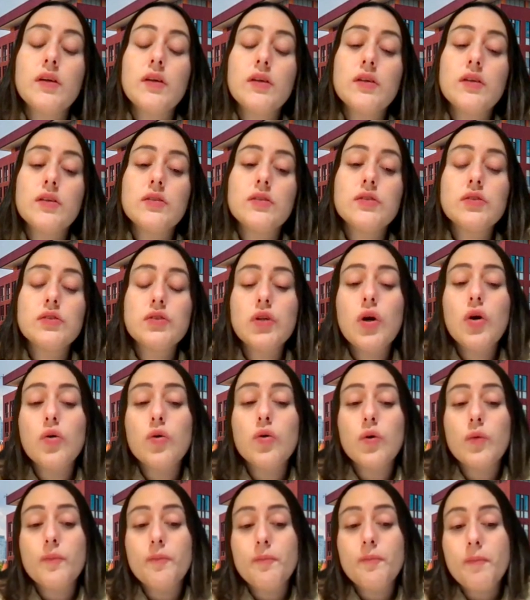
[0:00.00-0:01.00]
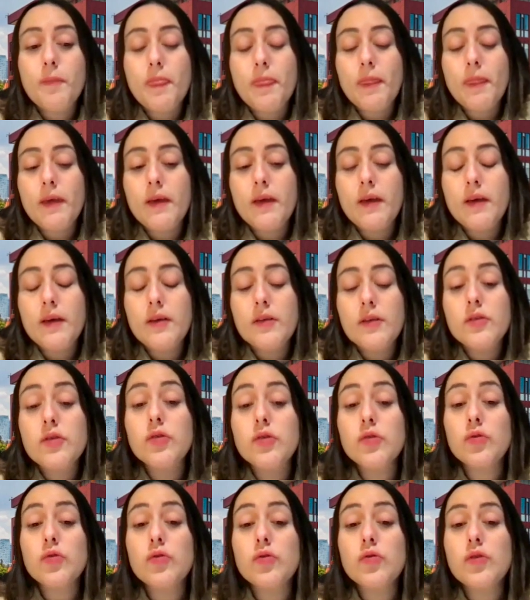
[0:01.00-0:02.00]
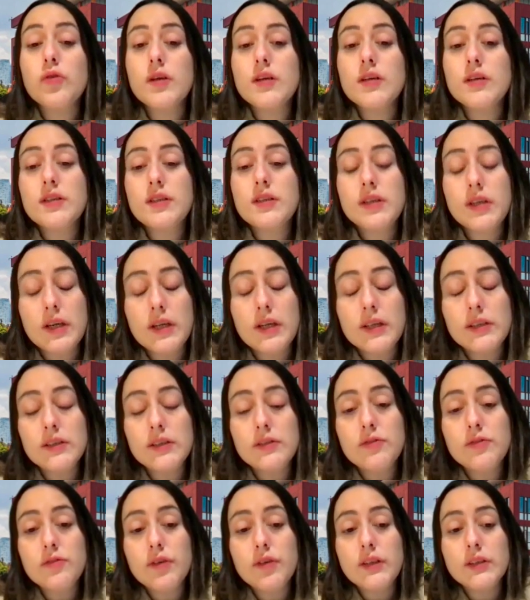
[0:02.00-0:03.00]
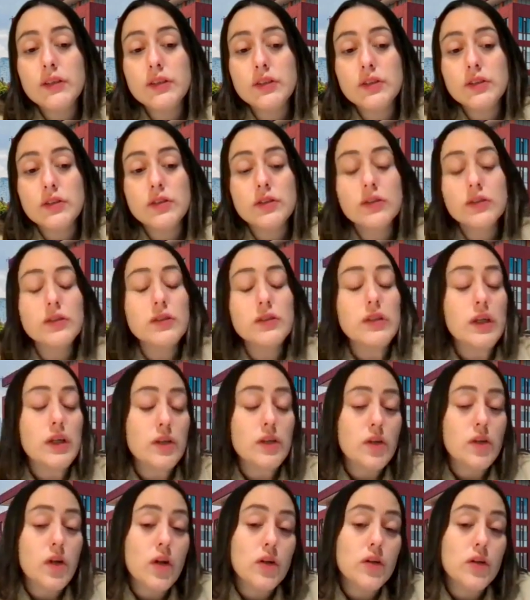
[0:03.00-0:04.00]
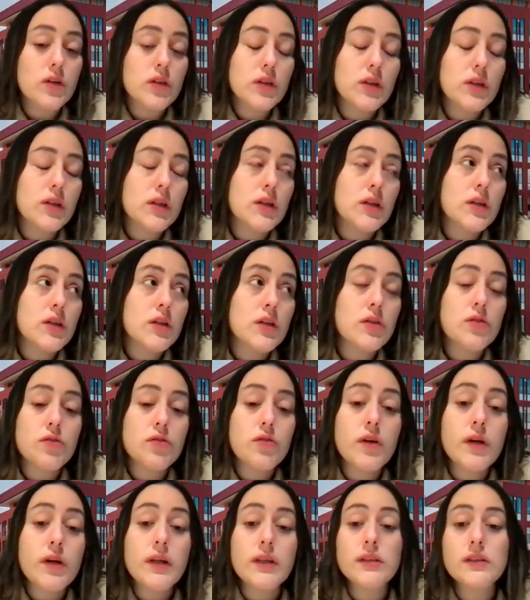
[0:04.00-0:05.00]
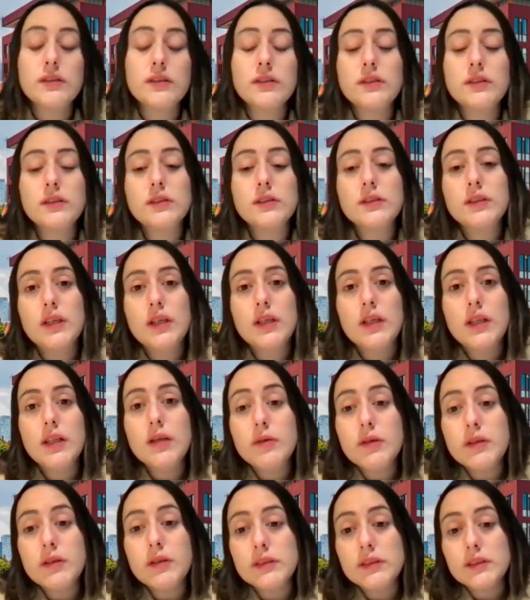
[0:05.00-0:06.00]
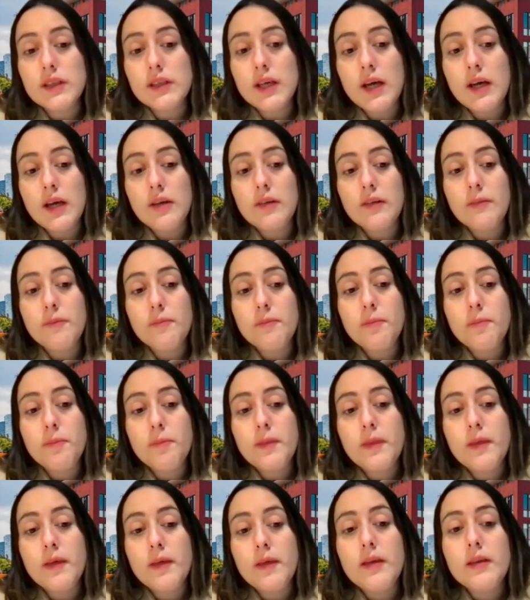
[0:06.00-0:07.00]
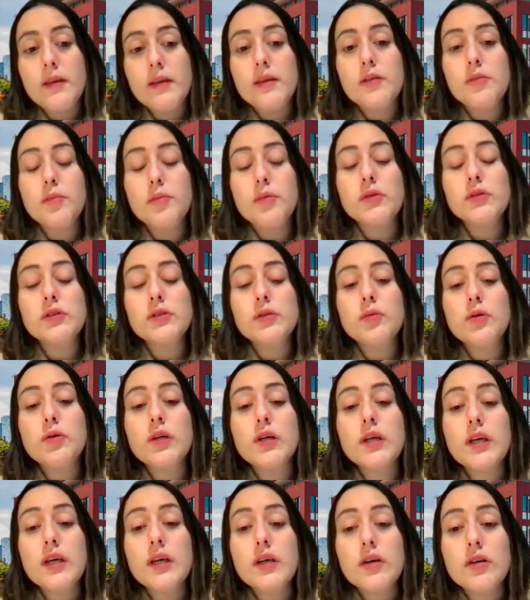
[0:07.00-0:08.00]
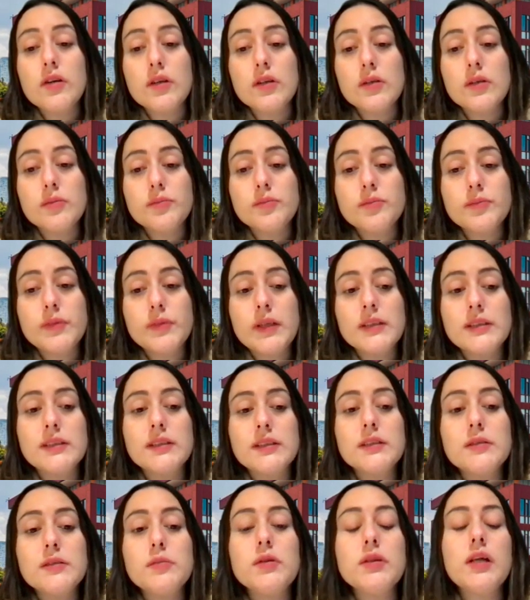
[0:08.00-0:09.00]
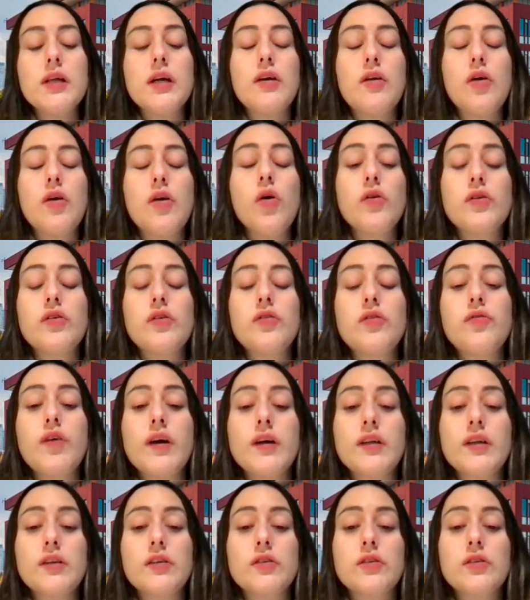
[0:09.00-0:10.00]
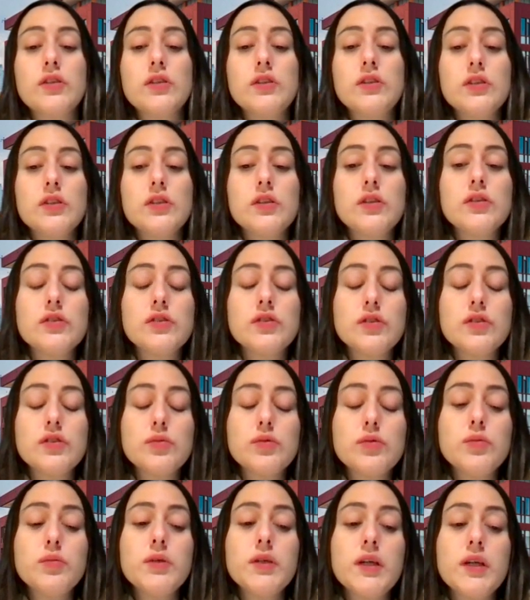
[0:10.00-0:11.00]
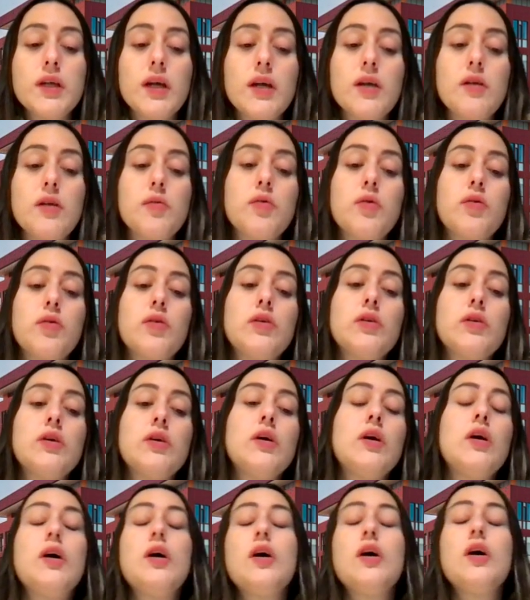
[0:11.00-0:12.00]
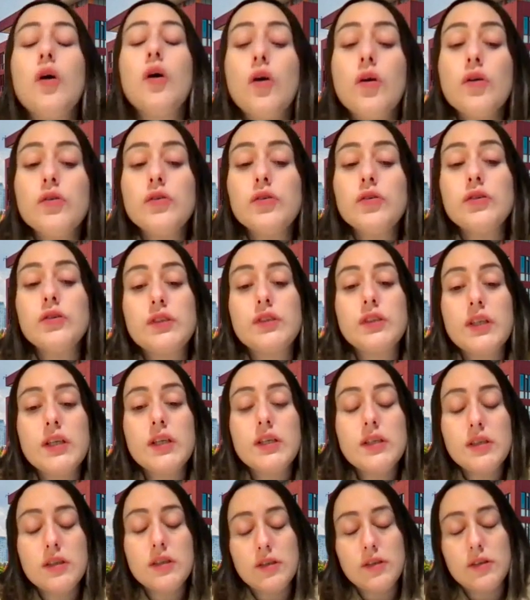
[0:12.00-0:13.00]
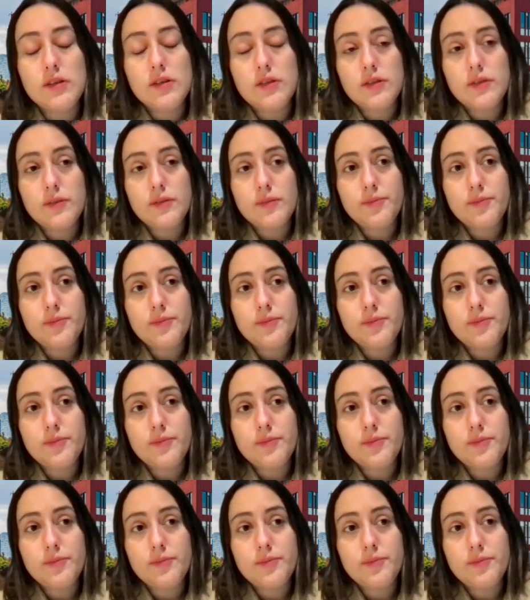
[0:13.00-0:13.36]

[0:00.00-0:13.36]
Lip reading: So, due to this change in fashion, technology, trends, living style, disposable income, and similar other factors, consumer behavior also changes.